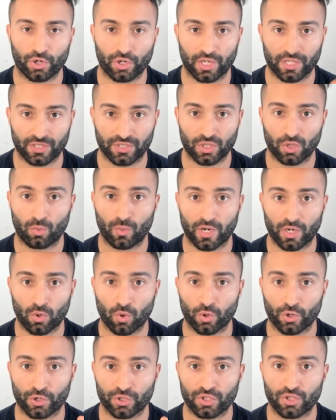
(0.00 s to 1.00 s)
you can still win
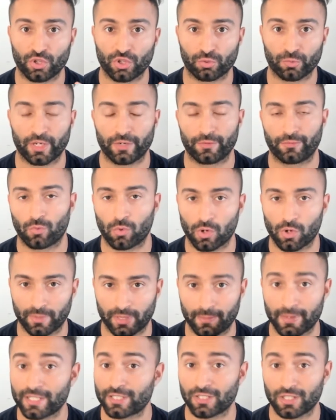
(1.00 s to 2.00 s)
quarter 2, 3, and 4, but
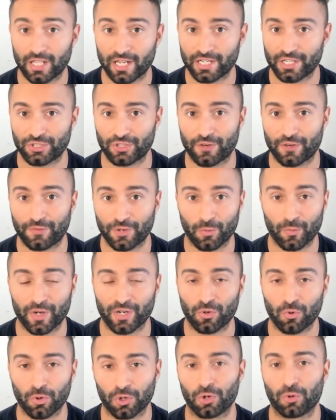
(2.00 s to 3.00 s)
it makes it a lot easier if you win
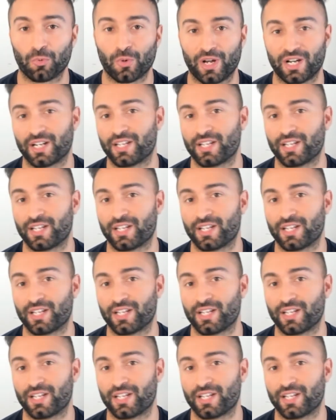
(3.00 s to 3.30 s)
quarter 1,